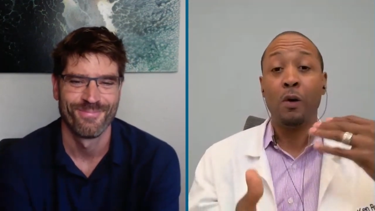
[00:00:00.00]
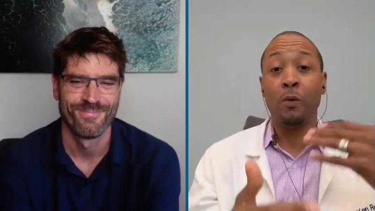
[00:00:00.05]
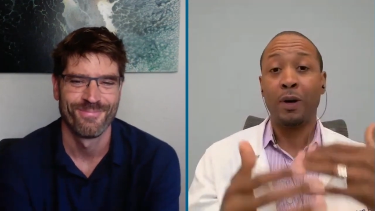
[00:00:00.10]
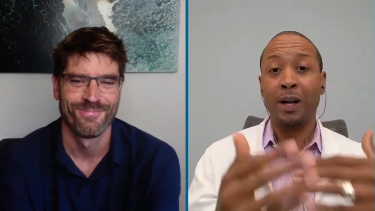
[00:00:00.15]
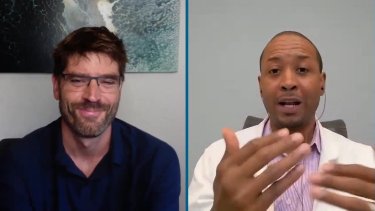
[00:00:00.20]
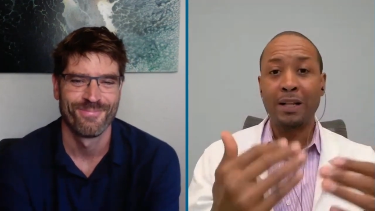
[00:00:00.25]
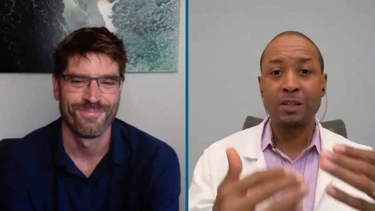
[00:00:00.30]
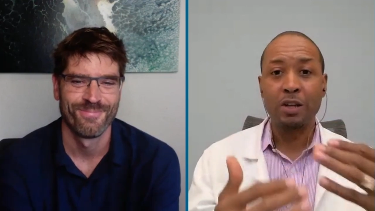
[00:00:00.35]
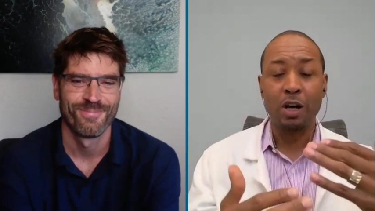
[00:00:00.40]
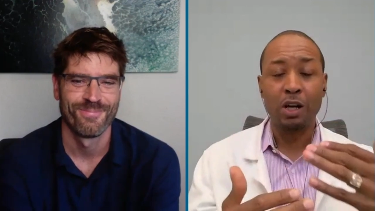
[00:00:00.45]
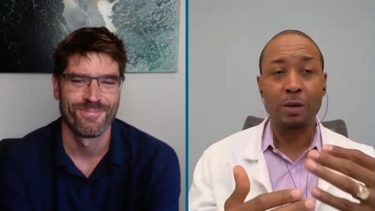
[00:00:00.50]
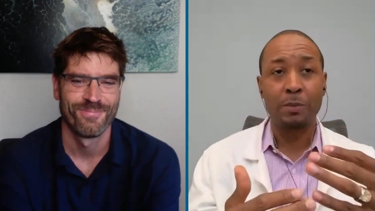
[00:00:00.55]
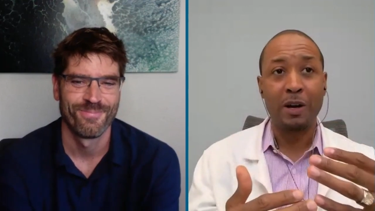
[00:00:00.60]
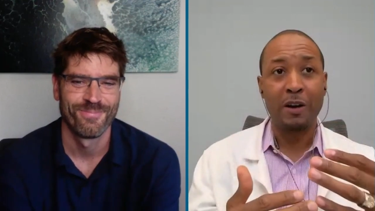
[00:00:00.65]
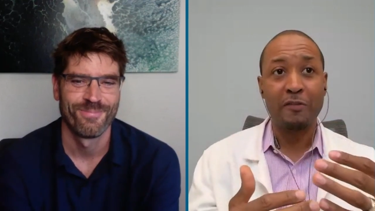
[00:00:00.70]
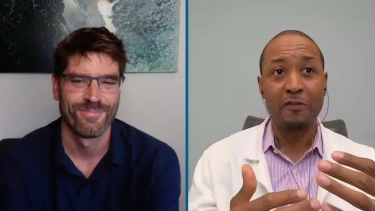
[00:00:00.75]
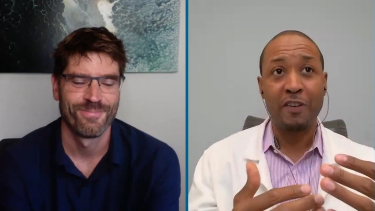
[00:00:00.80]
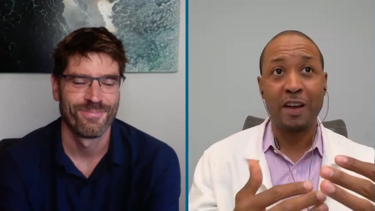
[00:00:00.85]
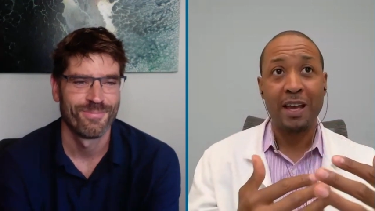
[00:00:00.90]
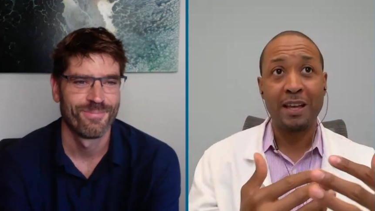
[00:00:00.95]
Speaker 1: when i talk
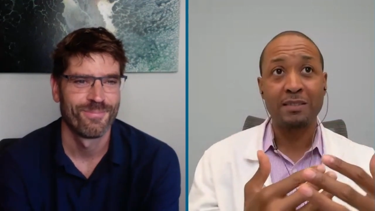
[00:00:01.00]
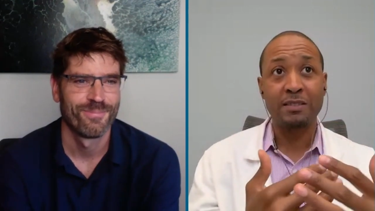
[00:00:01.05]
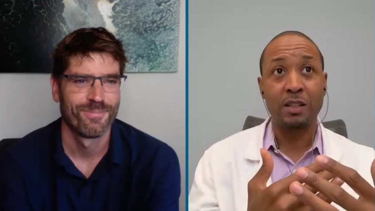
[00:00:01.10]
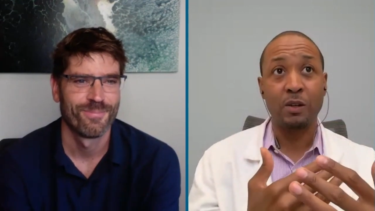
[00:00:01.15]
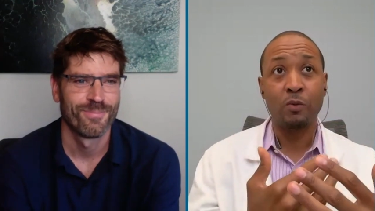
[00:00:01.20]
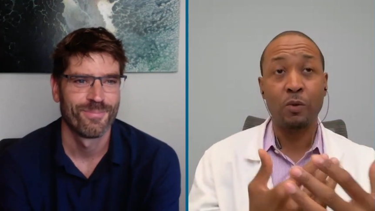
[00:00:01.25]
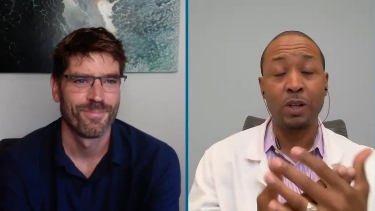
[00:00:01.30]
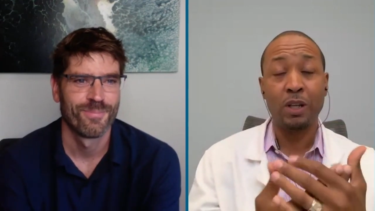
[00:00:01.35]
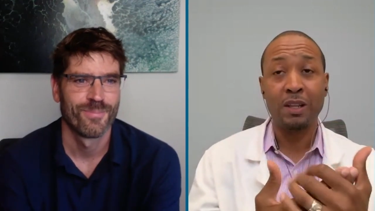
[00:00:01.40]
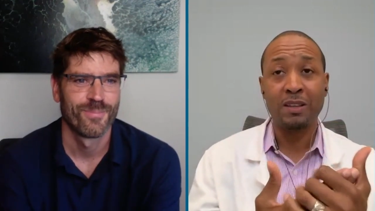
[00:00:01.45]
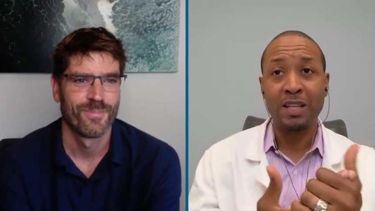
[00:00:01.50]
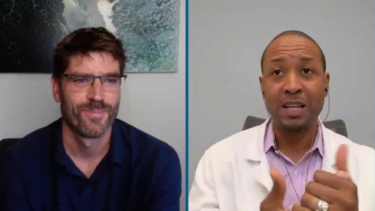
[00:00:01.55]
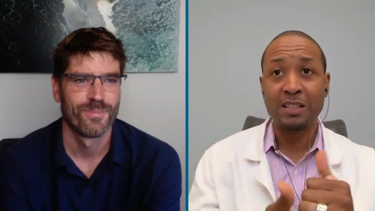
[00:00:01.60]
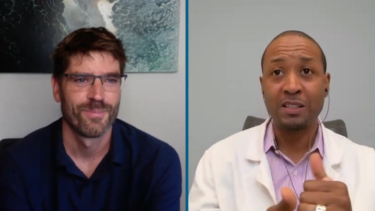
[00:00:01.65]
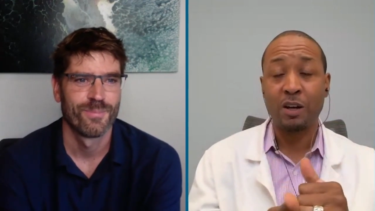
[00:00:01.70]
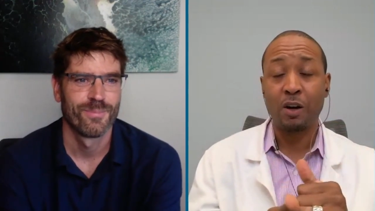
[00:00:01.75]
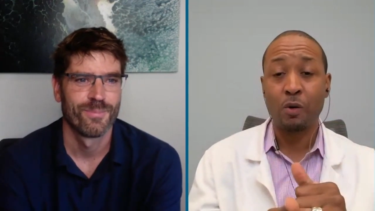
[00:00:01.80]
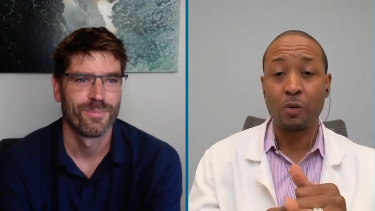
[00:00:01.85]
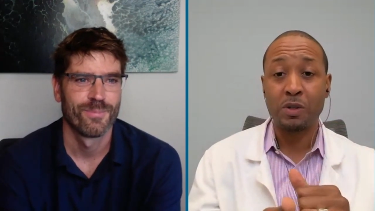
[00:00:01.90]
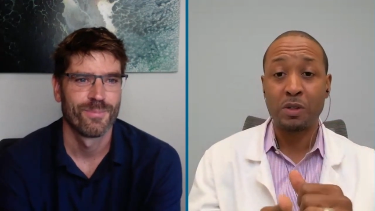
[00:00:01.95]
about fasting one of the
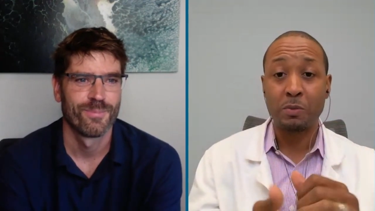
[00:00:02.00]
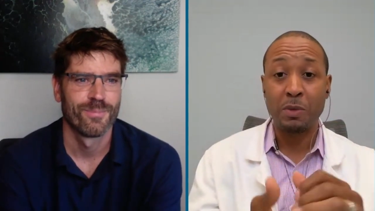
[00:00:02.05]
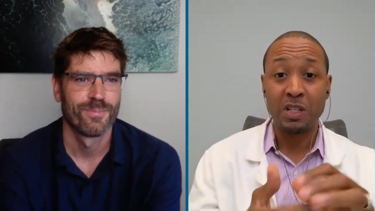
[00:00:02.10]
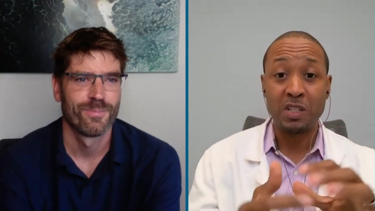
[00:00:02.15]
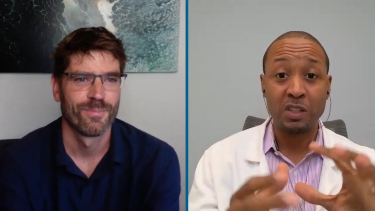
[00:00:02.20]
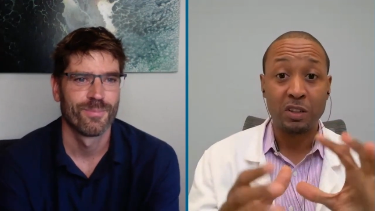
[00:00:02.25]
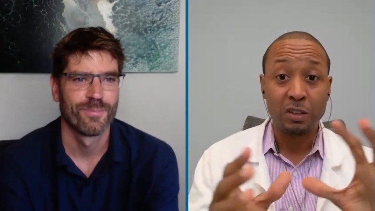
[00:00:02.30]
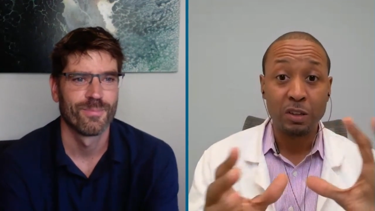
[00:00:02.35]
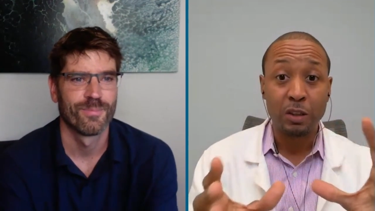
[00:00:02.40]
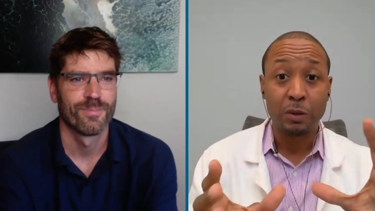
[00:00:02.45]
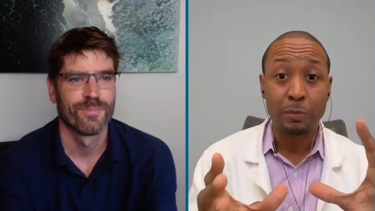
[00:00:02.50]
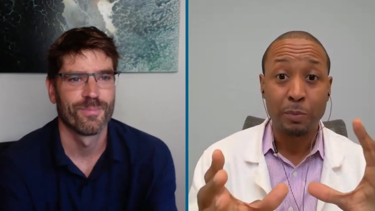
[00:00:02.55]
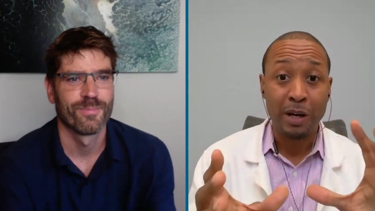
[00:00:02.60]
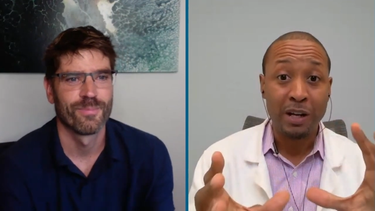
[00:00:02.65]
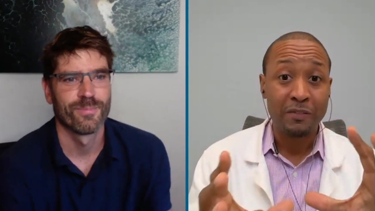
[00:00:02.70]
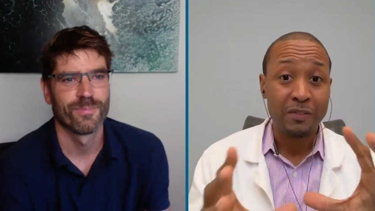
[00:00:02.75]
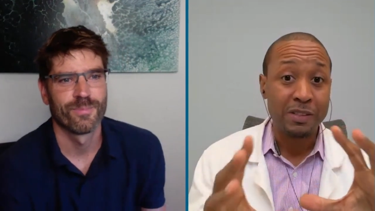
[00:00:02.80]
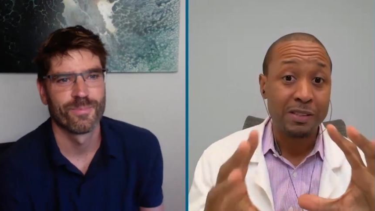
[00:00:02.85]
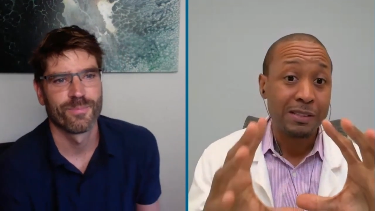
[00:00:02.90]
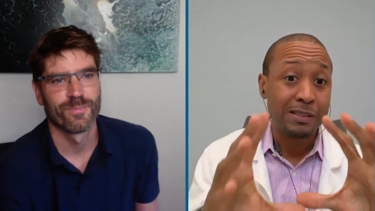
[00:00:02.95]
things i always mention look
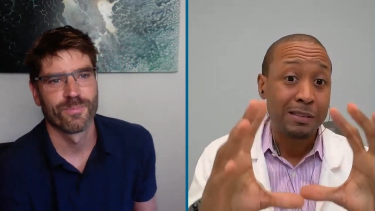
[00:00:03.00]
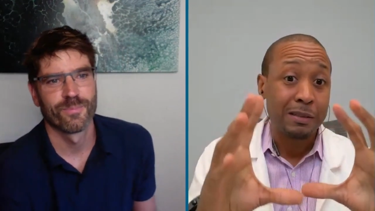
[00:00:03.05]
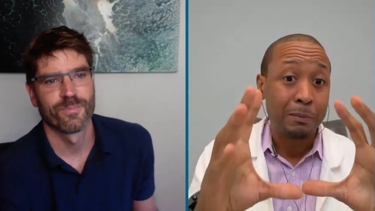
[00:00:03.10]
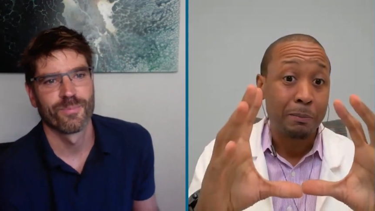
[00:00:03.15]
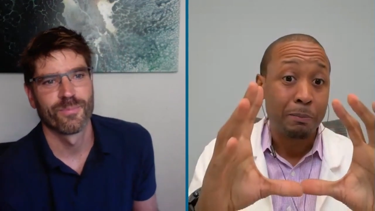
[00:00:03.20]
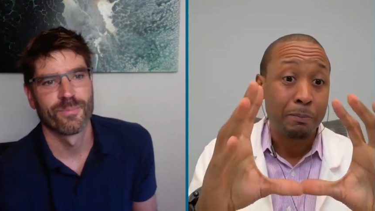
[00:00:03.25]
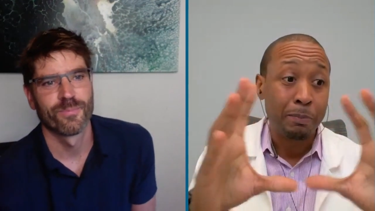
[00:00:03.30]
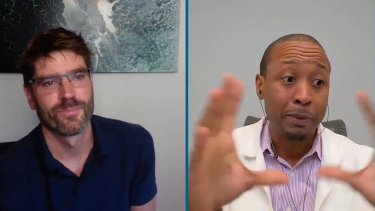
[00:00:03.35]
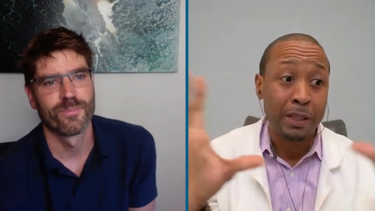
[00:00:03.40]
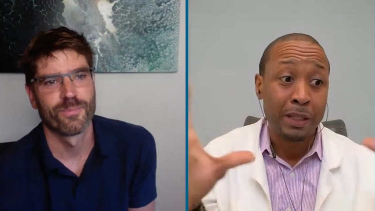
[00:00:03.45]
breakfast is the